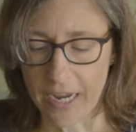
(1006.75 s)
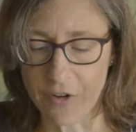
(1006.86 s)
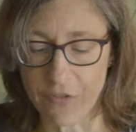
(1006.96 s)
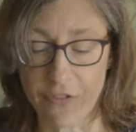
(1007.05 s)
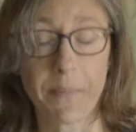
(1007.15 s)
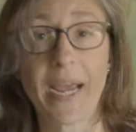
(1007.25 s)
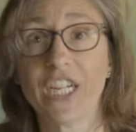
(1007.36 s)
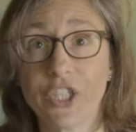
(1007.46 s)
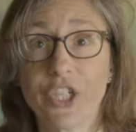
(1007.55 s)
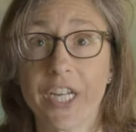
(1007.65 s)

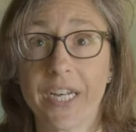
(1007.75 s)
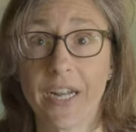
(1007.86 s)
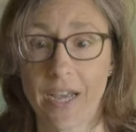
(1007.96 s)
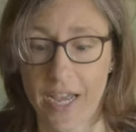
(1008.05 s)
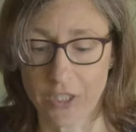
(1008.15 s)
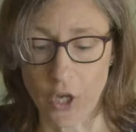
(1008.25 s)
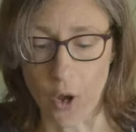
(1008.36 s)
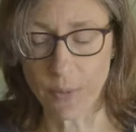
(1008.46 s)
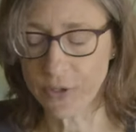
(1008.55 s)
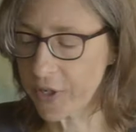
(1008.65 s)
information. It's
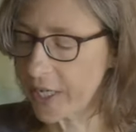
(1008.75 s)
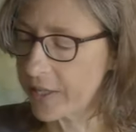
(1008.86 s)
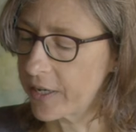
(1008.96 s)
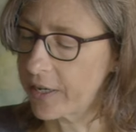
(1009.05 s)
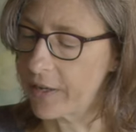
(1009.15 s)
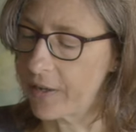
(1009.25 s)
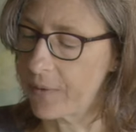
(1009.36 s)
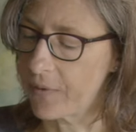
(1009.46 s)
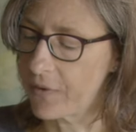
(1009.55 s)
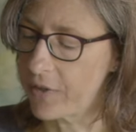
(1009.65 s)
almost like
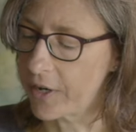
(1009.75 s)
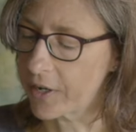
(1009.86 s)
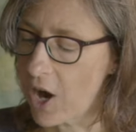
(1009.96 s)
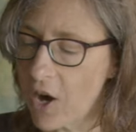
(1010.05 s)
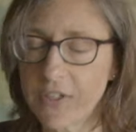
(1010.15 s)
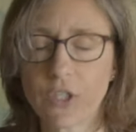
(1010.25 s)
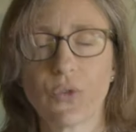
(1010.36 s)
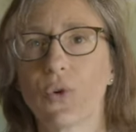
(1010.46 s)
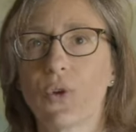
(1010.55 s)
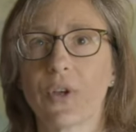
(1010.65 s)
the carving
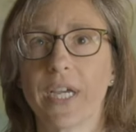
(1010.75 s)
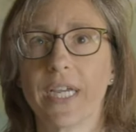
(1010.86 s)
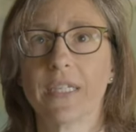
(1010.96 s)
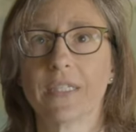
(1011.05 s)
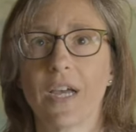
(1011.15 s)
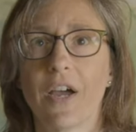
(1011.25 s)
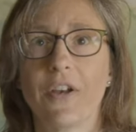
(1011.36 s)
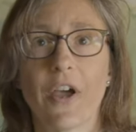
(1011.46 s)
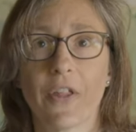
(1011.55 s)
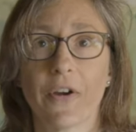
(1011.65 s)
tool is
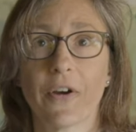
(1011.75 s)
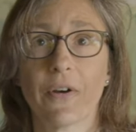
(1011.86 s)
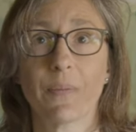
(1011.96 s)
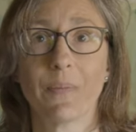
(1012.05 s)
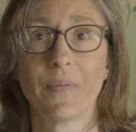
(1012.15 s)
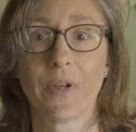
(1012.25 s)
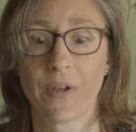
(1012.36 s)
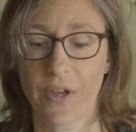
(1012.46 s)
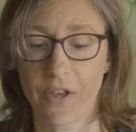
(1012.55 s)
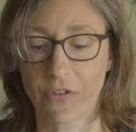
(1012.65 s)
another
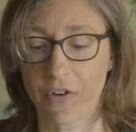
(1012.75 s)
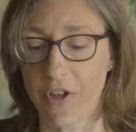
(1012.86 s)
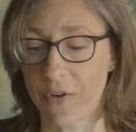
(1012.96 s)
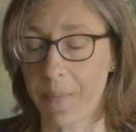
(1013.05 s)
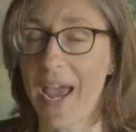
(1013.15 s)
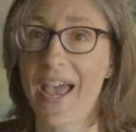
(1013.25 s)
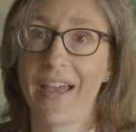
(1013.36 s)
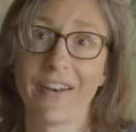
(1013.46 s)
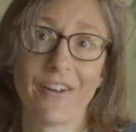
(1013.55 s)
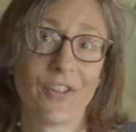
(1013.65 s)

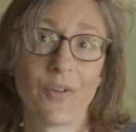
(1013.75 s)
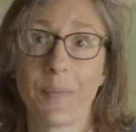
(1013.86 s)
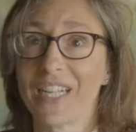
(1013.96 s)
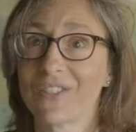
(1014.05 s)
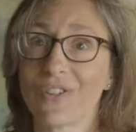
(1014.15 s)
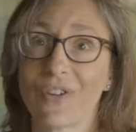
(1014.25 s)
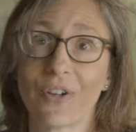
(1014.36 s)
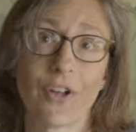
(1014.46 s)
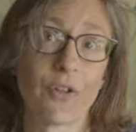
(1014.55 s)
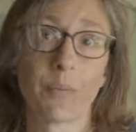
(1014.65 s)
pen, another pencil,
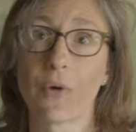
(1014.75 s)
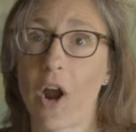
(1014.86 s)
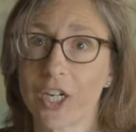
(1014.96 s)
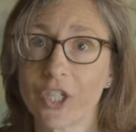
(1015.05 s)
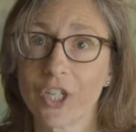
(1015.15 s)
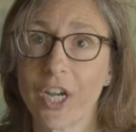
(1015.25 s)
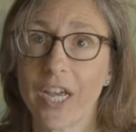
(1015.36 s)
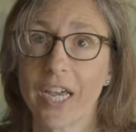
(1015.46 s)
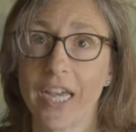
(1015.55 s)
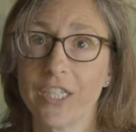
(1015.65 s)
another brush.
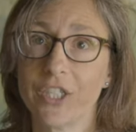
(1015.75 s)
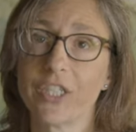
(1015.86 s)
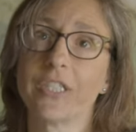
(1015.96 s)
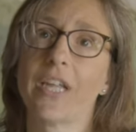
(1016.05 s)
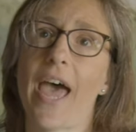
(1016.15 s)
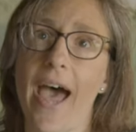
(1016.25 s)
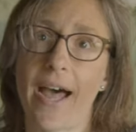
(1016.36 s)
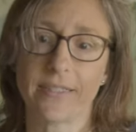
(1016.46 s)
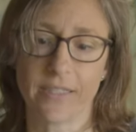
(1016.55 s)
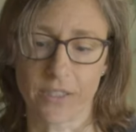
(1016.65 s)
It just
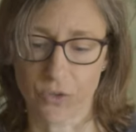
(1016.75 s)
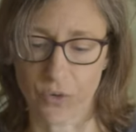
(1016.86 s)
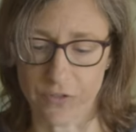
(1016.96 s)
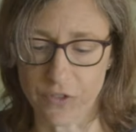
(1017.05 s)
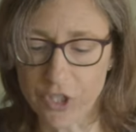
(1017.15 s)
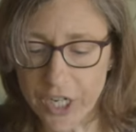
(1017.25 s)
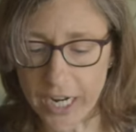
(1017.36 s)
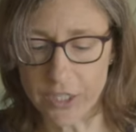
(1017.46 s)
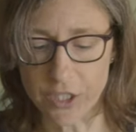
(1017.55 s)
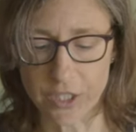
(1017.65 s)
adds, it sort of
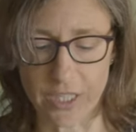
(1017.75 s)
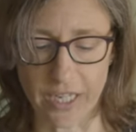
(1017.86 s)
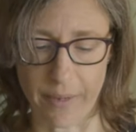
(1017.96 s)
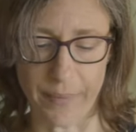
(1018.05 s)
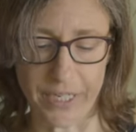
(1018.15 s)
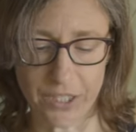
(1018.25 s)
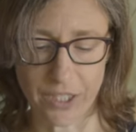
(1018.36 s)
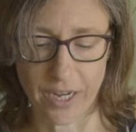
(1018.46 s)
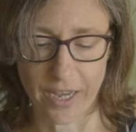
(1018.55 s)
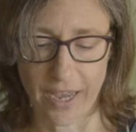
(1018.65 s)
changes the
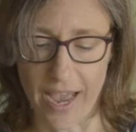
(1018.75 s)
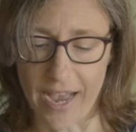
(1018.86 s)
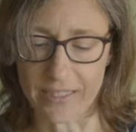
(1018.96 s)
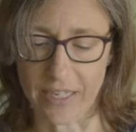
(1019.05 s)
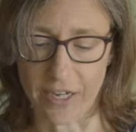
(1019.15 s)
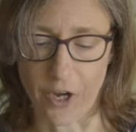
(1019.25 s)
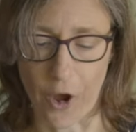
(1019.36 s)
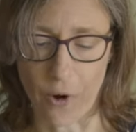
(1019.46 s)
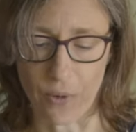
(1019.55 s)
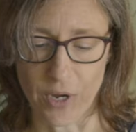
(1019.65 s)
image as I
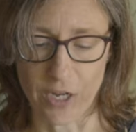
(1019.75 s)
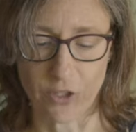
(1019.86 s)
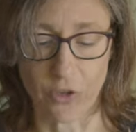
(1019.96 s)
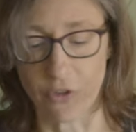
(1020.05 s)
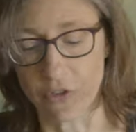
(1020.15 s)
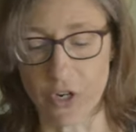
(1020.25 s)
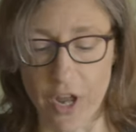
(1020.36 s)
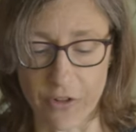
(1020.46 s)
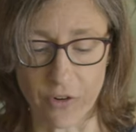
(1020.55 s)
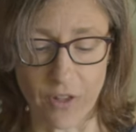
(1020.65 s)
go. And so there's
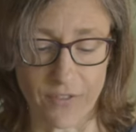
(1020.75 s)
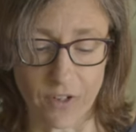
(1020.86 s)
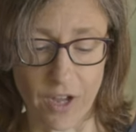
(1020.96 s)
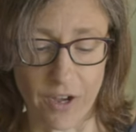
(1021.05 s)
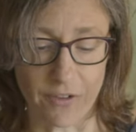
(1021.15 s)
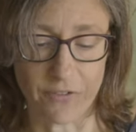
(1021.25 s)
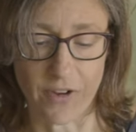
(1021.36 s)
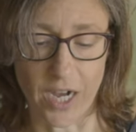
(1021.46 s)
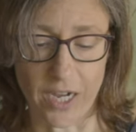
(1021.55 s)
another level of